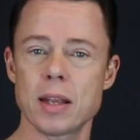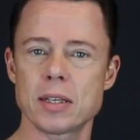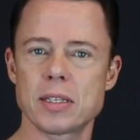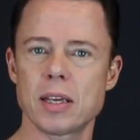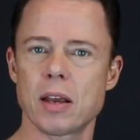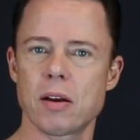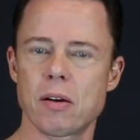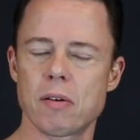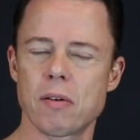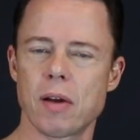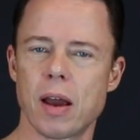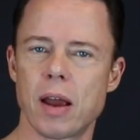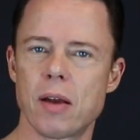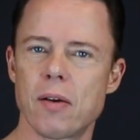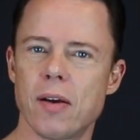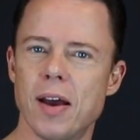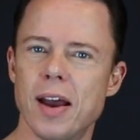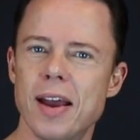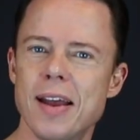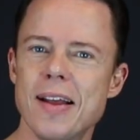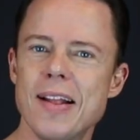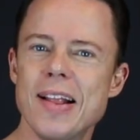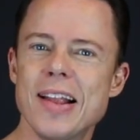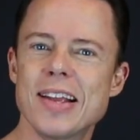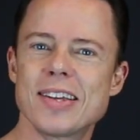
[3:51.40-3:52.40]
Sounded right,
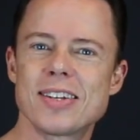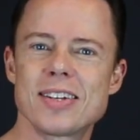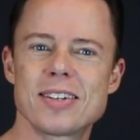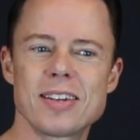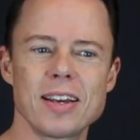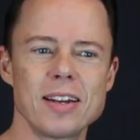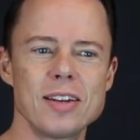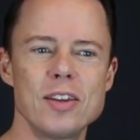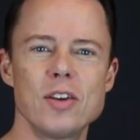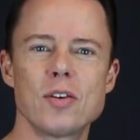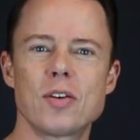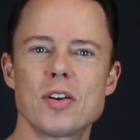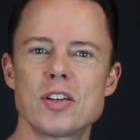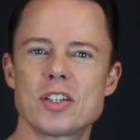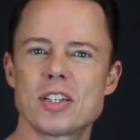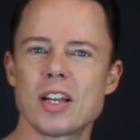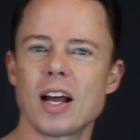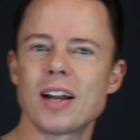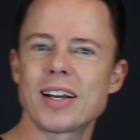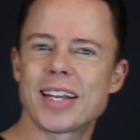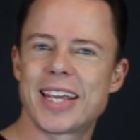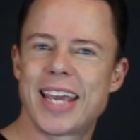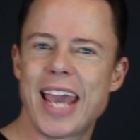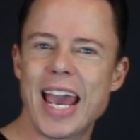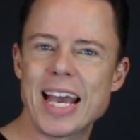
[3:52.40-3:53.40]
right? So suddenly you can
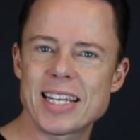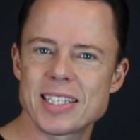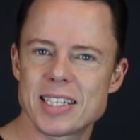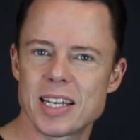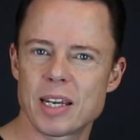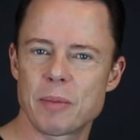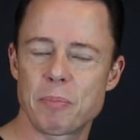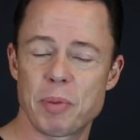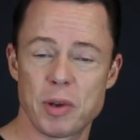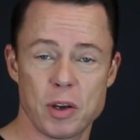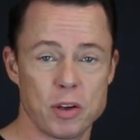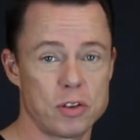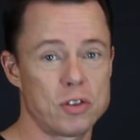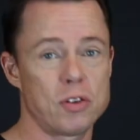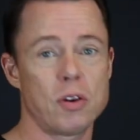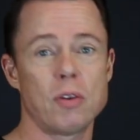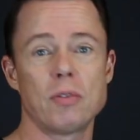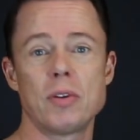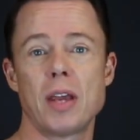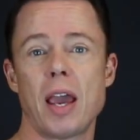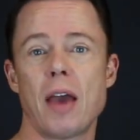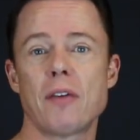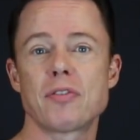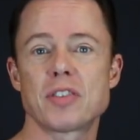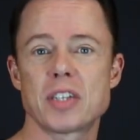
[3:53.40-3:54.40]
start guessing because you
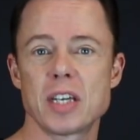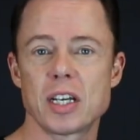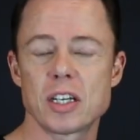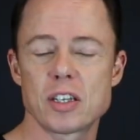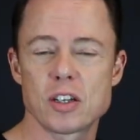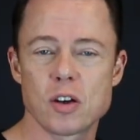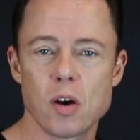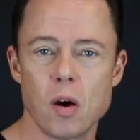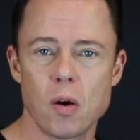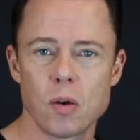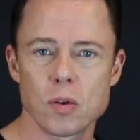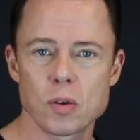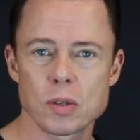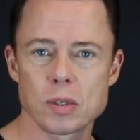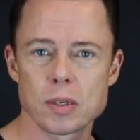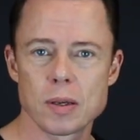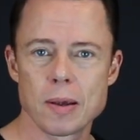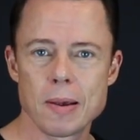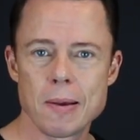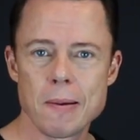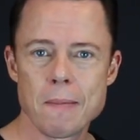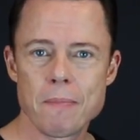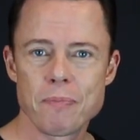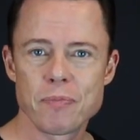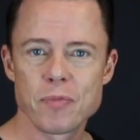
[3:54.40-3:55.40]
only have six chords,
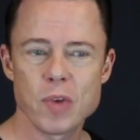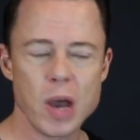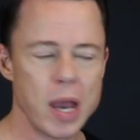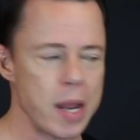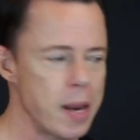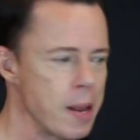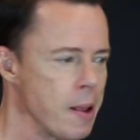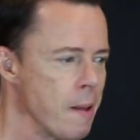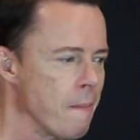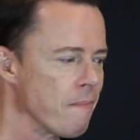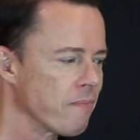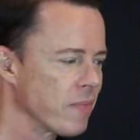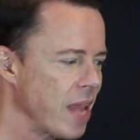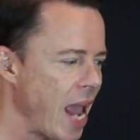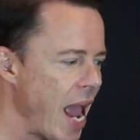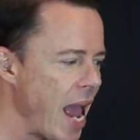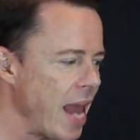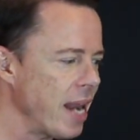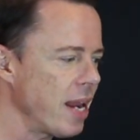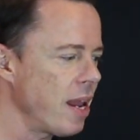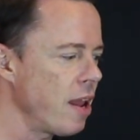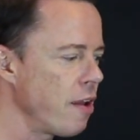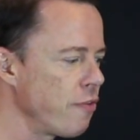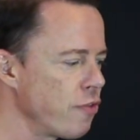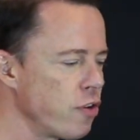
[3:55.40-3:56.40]
right?
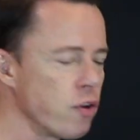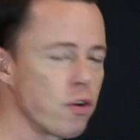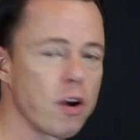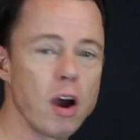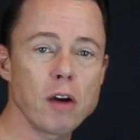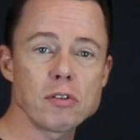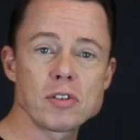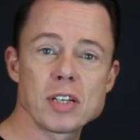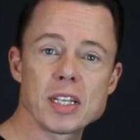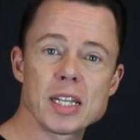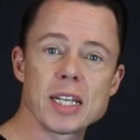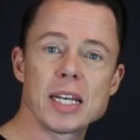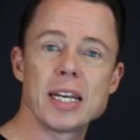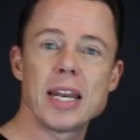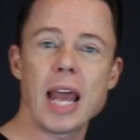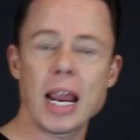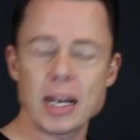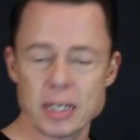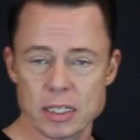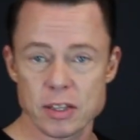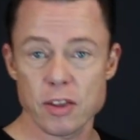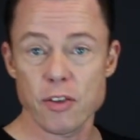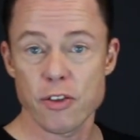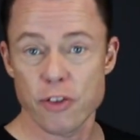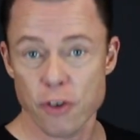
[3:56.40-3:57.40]
And if you go to the
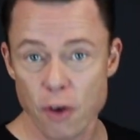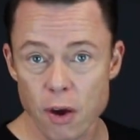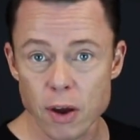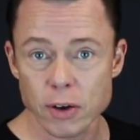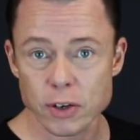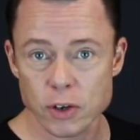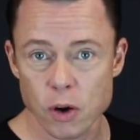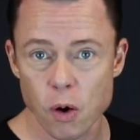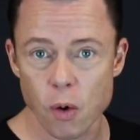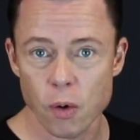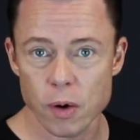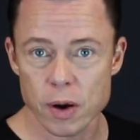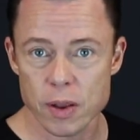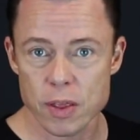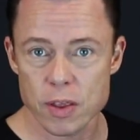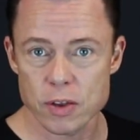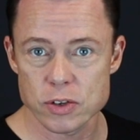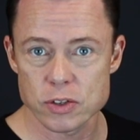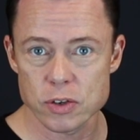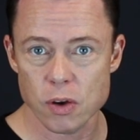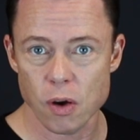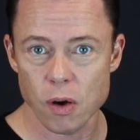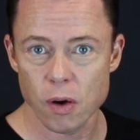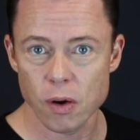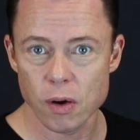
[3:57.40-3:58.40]
third chord in the
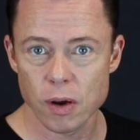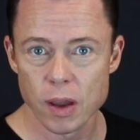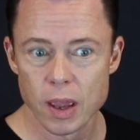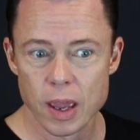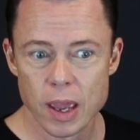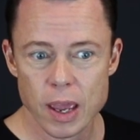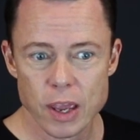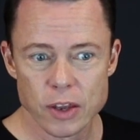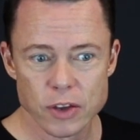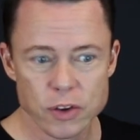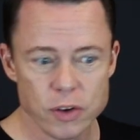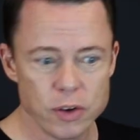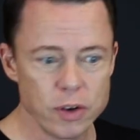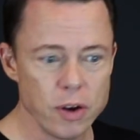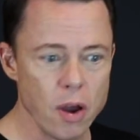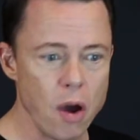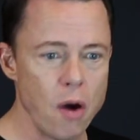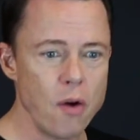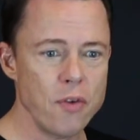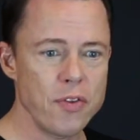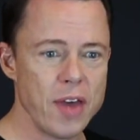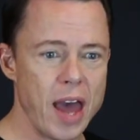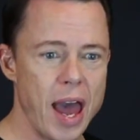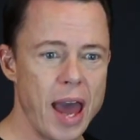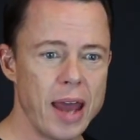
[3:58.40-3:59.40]
song, you
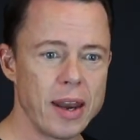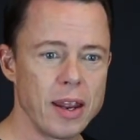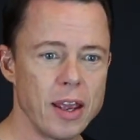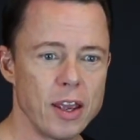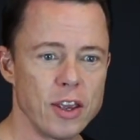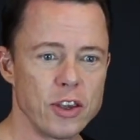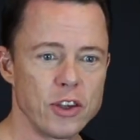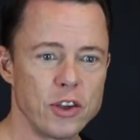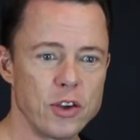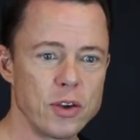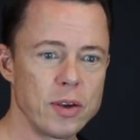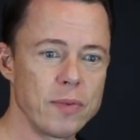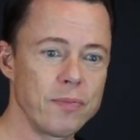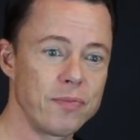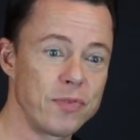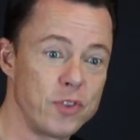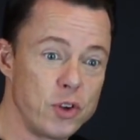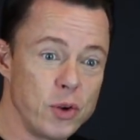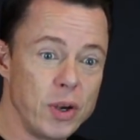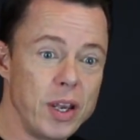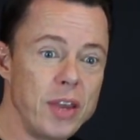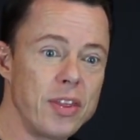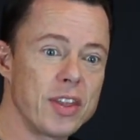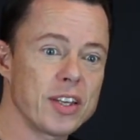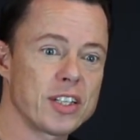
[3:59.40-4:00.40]
know that
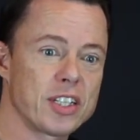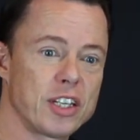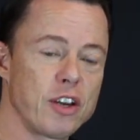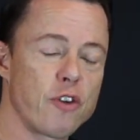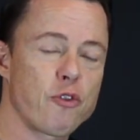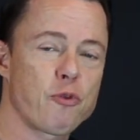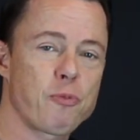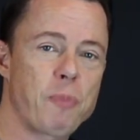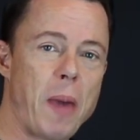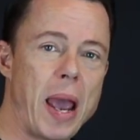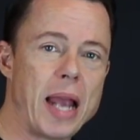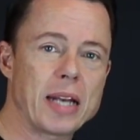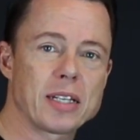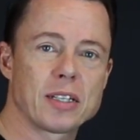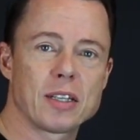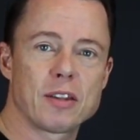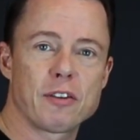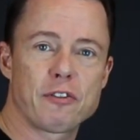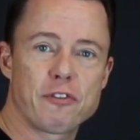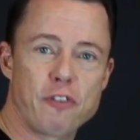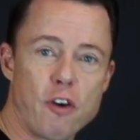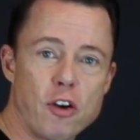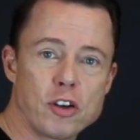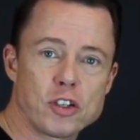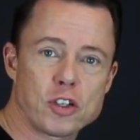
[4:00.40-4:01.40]
you either shift back to
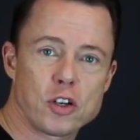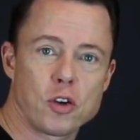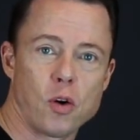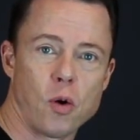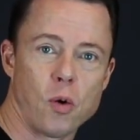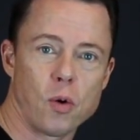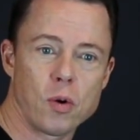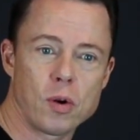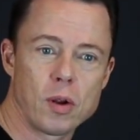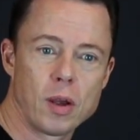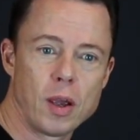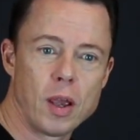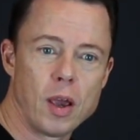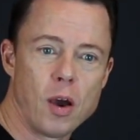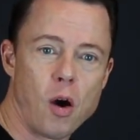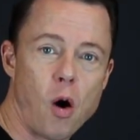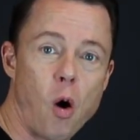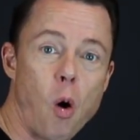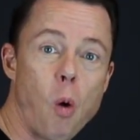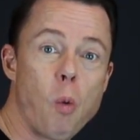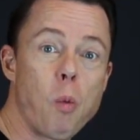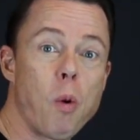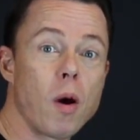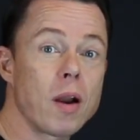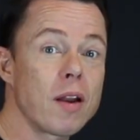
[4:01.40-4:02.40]
the first chord
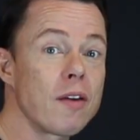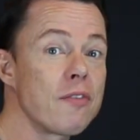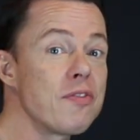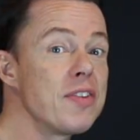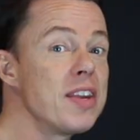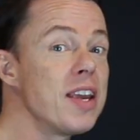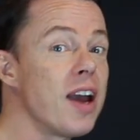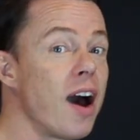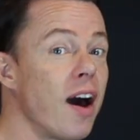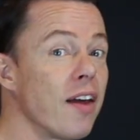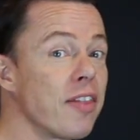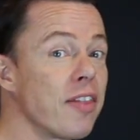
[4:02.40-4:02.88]
or one of the